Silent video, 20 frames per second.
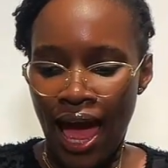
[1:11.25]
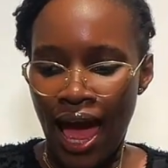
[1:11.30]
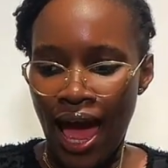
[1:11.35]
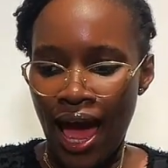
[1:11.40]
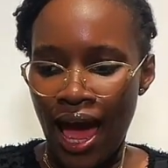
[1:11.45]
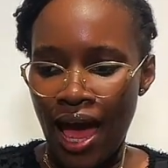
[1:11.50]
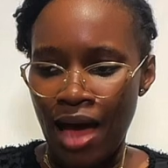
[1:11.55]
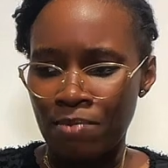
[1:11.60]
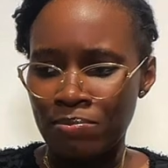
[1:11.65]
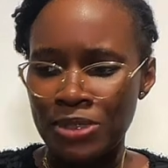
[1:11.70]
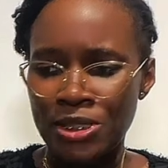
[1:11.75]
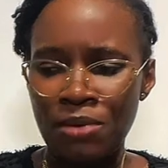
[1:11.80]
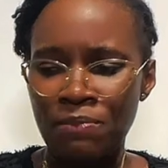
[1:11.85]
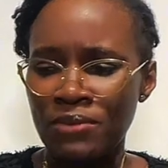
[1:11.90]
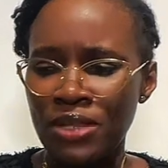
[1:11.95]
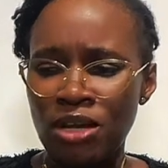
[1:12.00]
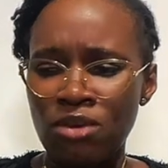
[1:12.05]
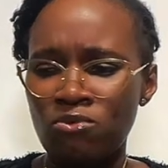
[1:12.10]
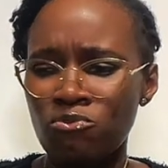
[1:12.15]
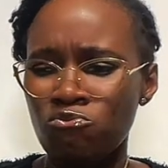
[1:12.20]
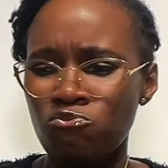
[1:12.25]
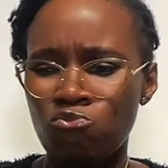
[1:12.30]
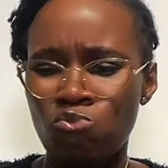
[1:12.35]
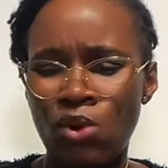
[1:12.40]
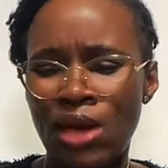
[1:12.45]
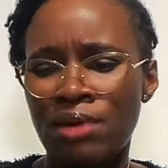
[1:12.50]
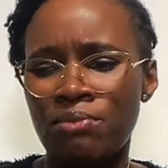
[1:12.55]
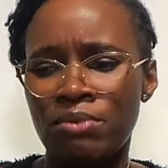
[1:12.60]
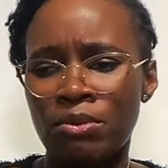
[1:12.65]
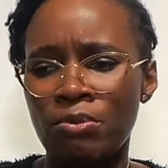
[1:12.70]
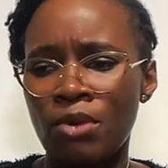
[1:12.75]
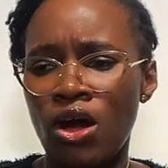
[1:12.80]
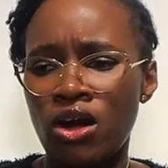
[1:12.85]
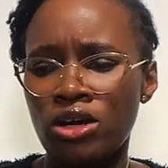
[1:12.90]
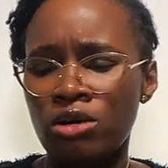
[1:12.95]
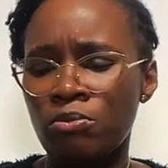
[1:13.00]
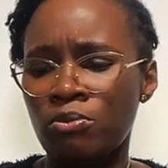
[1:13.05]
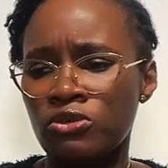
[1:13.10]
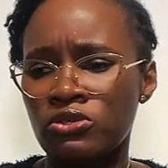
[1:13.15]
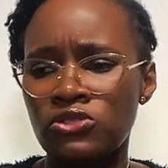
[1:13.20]
Something way
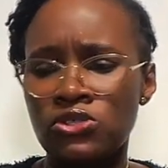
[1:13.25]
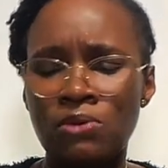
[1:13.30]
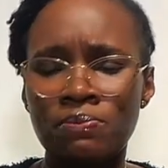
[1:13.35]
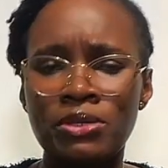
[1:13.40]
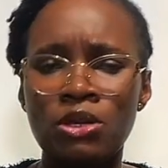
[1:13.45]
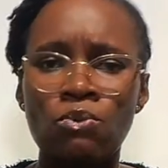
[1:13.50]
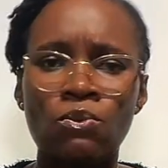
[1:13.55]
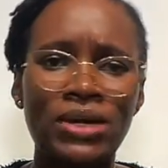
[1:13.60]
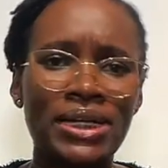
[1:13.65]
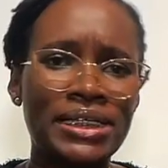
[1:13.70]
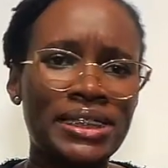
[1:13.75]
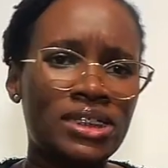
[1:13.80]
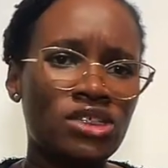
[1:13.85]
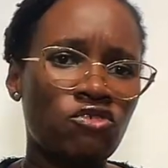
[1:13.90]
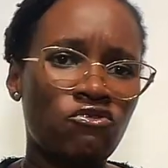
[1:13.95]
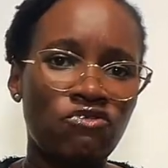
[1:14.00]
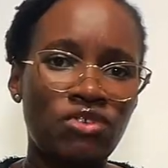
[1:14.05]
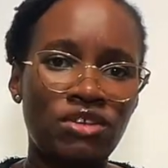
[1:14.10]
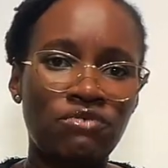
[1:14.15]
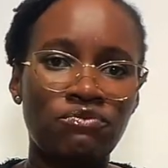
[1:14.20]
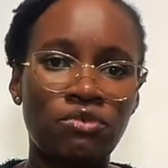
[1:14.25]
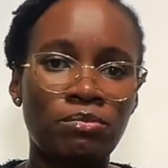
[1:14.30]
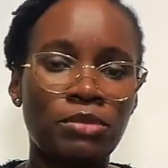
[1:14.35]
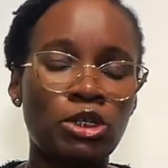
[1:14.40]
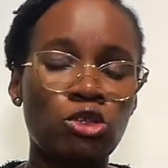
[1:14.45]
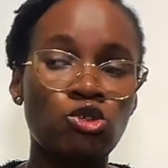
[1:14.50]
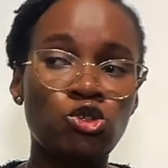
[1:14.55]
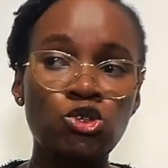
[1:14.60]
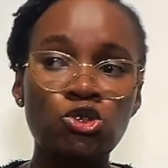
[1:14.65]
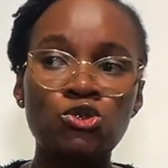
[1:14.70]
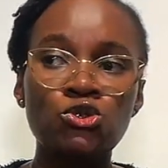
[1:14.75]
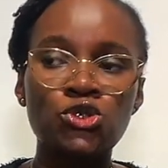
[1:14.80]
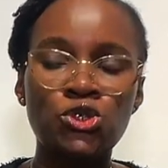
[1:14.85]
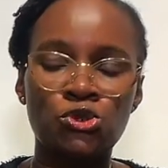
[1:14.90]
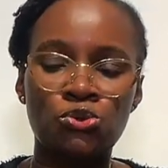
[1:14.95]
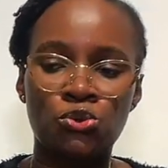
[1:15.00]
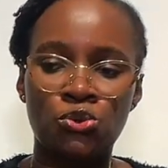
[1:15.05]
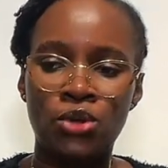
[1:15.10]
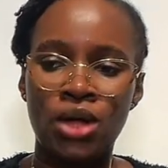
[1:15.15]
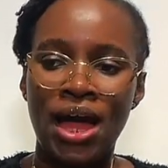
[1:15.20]
remarkable, something way different from the
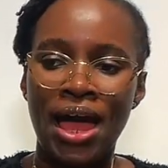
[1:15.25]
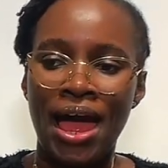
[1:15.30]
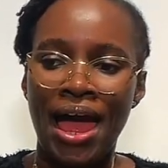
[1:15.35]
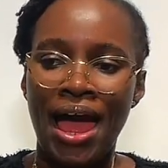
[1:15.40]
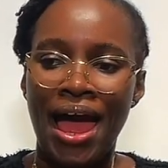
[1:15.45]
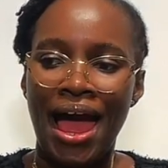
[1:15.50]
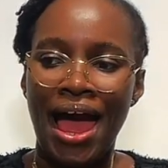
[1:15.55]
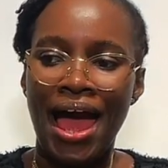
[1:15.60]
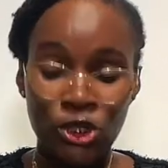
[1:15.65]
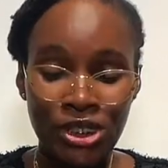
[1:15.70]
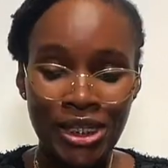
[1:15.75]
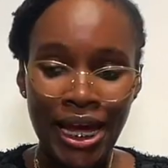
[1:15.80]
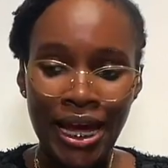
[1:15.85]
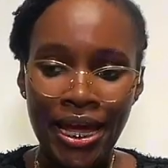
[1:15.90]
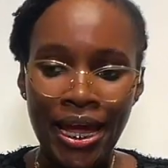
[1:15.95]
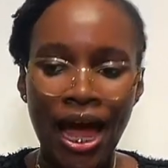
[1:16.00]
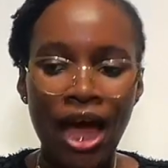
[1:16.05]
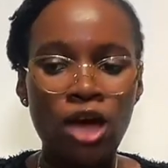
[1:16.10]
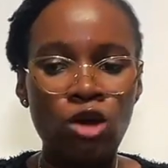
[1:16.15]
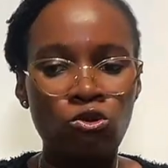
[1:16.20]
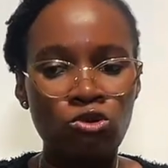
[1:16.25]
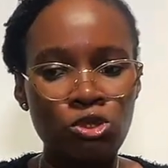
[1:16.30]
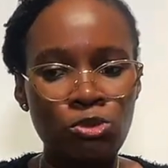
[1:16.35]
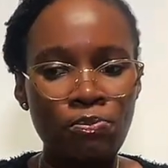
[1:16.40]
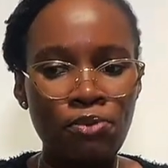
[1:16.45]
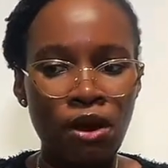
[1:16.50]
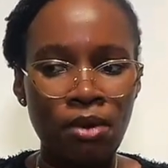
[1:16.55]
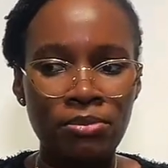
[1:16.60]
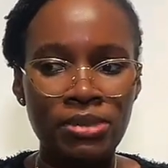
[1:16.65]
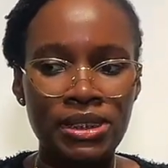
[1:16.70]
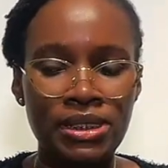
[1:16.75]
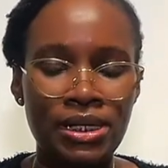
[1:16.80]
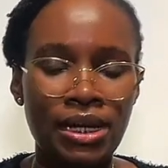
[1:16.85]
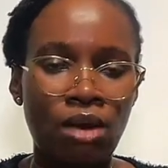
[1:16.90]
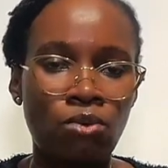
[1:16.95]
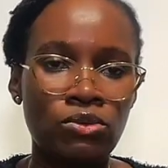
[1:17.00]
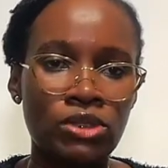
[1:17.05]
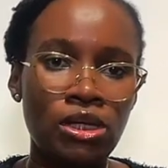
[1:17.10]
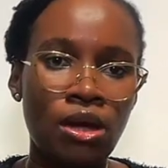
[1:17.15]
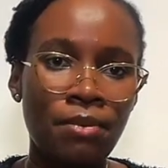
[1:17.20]
usual. Today, I also promised that
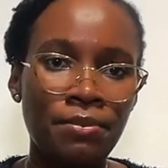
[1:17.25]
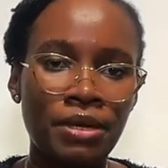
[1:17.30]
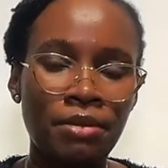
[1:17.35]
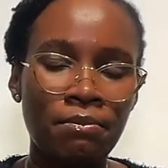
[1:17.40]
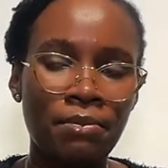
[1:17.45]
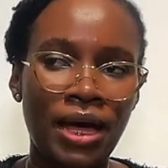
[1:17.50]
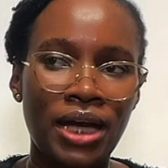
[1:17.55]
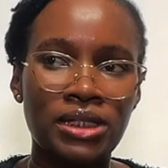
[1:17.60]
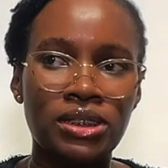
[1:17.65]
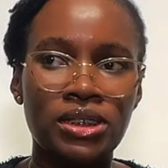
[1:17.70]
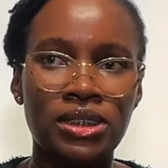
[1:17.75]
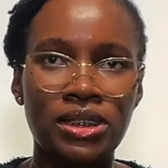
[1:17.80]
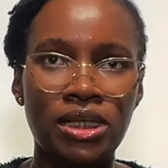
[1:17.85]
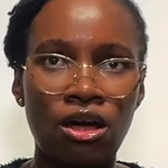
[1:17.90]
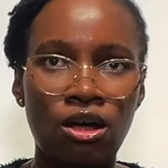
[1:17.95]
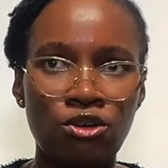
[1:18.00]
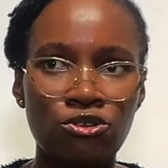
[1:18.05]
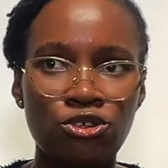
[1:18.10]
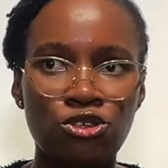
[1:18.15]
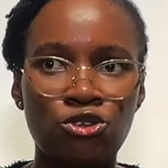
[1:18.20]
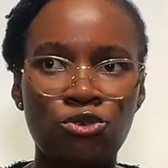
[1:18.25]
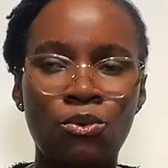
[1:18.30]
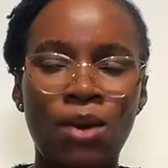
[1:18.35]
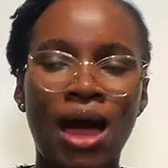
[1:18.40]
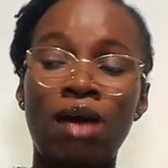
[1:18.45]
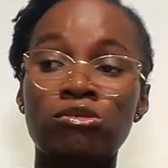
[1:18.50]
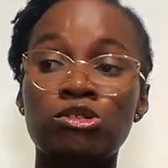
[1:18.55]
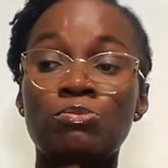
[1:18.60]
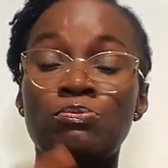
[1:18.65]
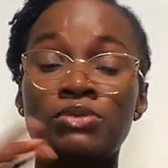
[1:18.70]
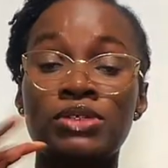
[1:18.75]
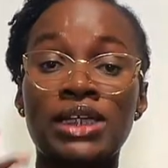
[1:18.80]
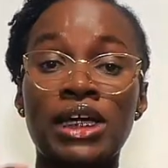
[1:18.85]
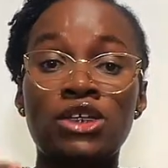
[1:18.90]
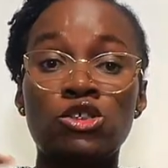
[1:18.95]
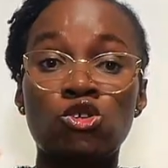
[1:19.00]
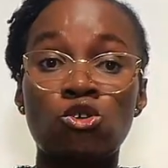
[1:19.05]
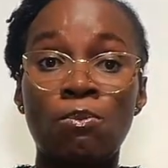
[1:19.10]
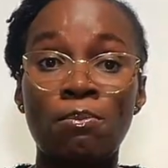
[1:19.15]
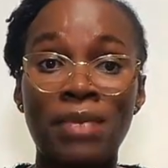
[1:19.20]
I was coming back to tell you how to
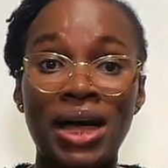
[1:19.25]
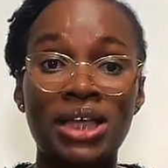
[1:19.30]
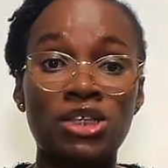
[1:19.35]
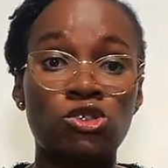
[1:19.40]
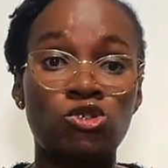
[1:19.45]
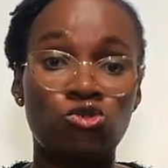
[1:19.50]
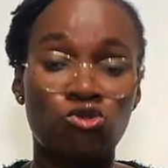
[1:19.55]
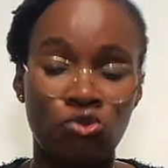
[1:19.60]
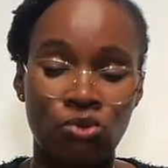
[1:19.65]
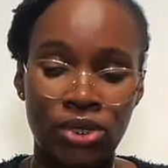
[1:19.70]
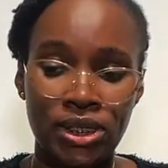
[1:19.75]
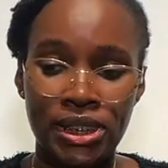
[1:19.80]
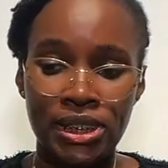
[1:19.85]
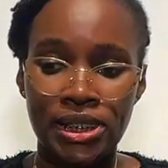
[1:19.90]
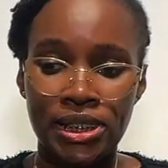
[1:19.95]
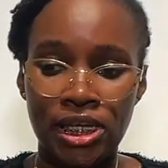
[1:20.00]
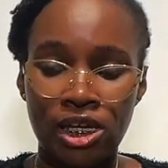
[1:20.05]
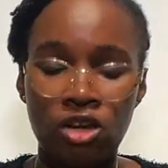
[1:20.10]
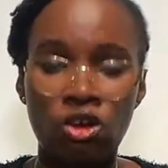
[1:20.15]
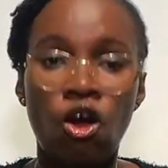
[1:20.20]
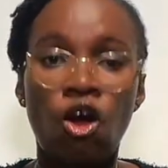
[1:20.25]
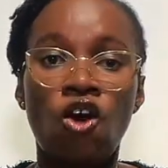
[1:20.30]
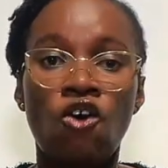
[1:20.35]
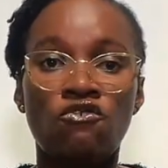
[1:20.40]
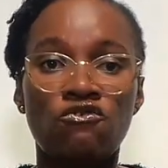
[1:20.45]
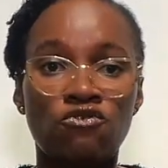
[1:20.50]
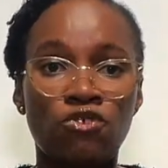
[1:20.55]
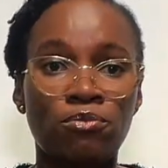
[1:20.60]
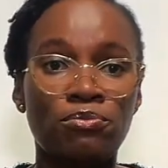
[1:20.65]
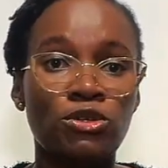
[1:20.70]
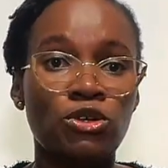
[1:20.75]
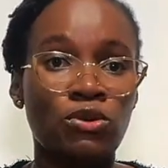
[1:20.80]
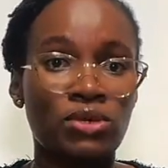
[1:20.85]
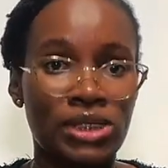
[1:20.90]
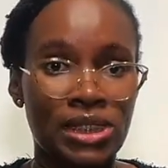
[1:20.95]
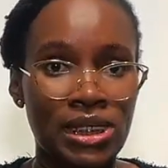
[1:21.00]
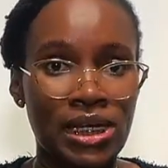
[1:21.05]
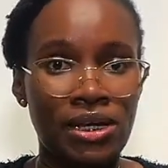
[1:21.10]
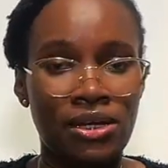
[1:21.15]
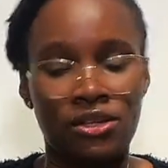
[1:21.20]
protect your man's joystick from
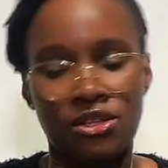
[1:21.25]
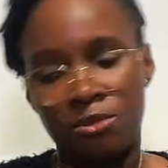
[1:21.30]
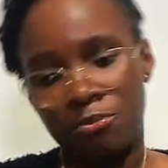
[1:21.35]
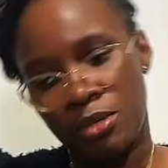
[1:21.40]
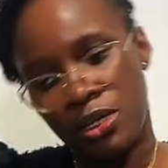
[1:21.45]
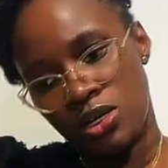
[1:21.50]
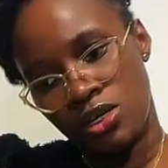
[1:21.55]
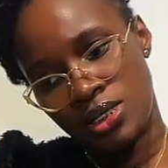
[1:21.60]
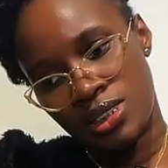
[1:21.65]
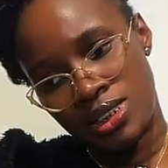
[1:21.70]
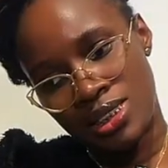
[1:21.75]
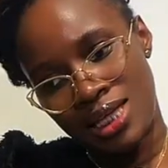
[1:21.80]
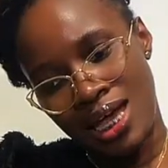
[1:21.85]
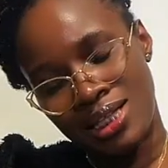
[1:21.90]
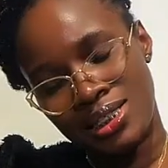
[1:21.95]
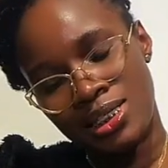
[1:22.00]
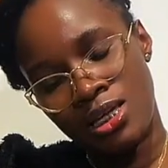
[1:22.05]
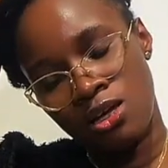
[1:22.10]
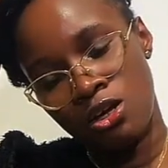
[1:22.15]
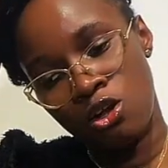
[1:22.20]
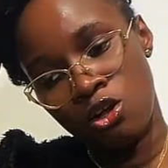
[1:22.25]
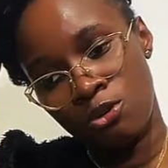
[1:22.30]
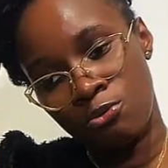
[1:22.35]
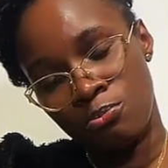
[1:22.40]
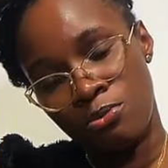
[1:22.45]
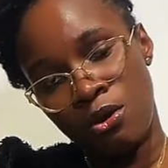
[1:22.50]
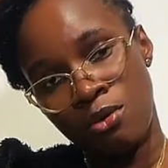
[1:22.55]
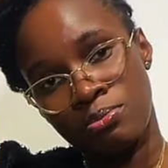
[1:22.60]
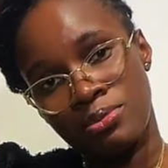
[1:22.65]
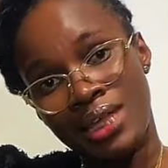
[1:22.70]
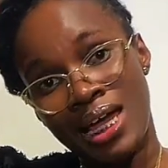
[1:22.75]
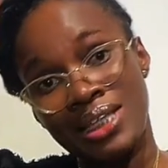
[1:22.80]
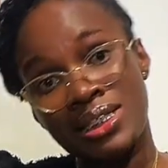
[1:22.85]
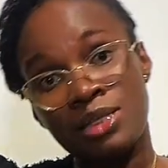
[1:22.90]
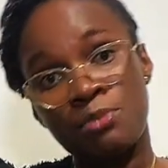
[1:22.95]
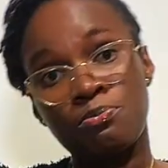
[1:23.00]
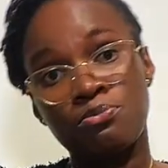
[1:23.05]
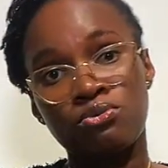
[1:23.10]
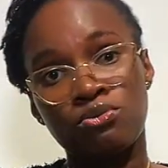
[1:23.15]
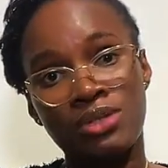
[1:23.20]
your teeth, because that's a lot of
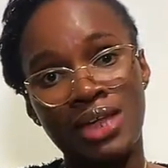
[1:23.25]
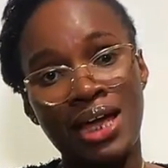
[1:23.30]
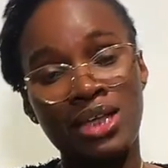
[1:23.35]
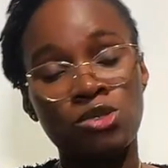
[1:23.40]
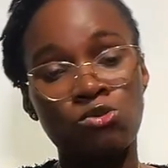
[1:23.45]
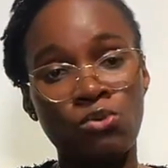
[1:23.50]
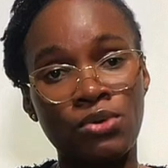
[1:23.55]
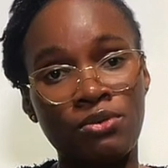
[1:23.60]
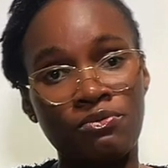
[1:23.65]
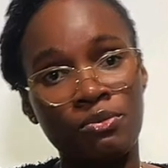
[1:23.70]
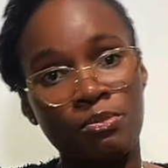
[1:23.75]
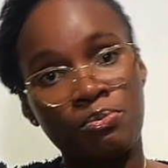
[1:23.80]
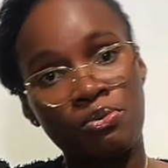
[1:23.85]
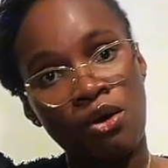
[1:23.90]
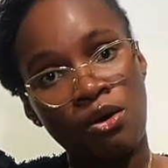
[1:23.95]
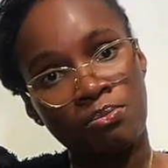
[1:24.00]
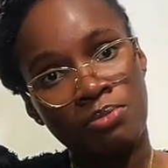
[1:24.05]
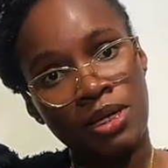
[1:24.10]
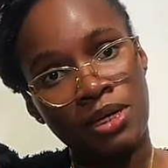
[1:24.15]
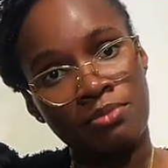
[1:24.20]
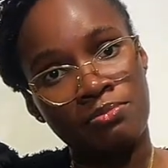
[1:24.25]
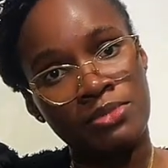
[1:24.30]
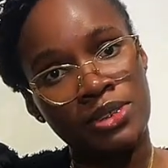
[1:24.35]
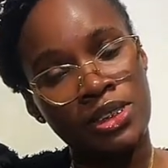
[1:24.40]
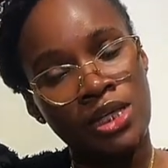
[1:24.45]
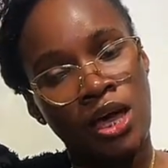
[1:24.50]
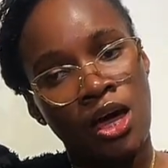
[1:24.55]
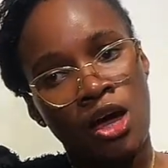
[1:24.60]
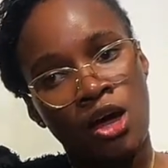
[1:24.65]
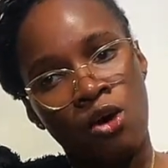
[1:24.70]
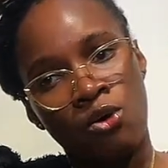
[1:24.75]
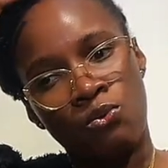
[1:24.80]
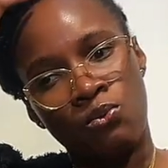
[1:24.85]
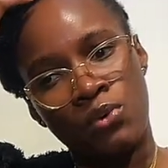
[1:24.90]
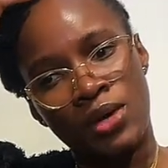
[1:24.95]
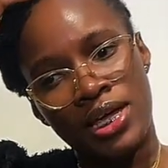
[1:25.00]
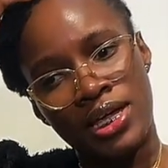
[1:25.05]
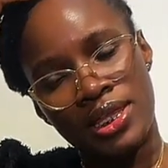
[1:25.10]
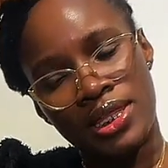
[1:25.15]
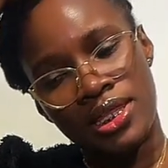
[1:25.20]
that's one of the problems
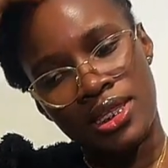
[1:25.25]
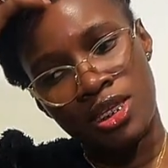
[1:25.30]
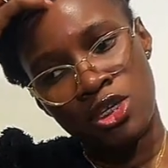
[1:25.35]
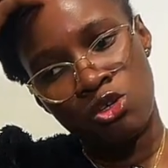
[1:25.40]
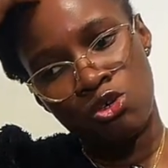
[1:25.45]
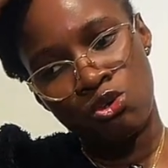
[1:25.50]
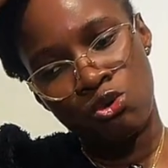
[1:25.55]
with,